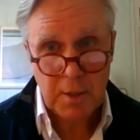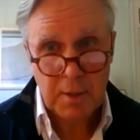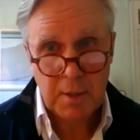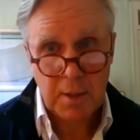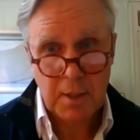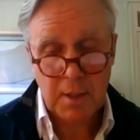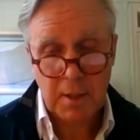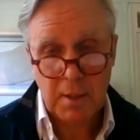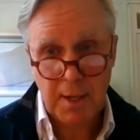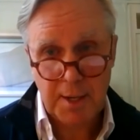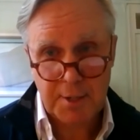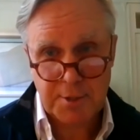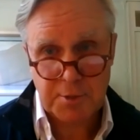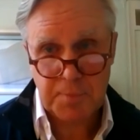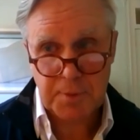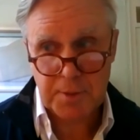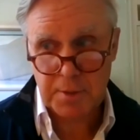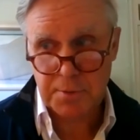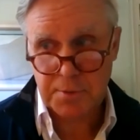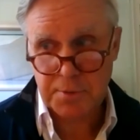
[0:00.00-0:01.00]

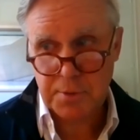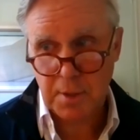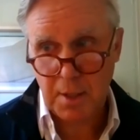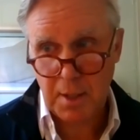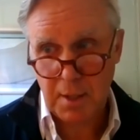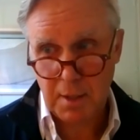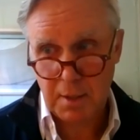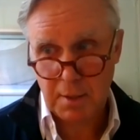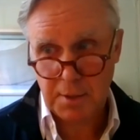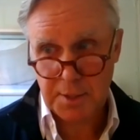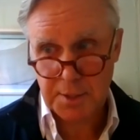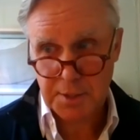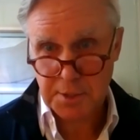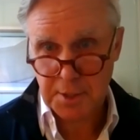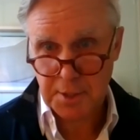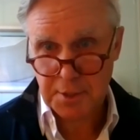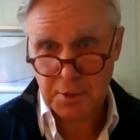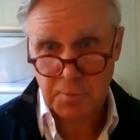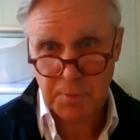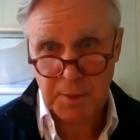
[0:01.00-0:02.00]
Hospitals are
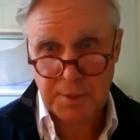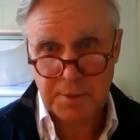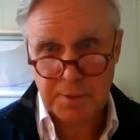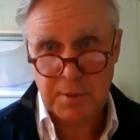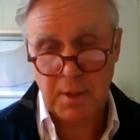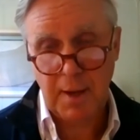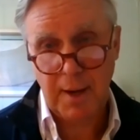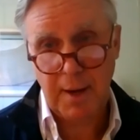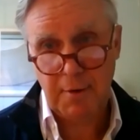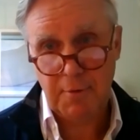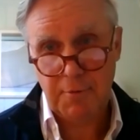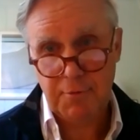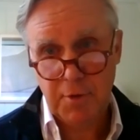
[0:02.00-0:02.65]
continuing to have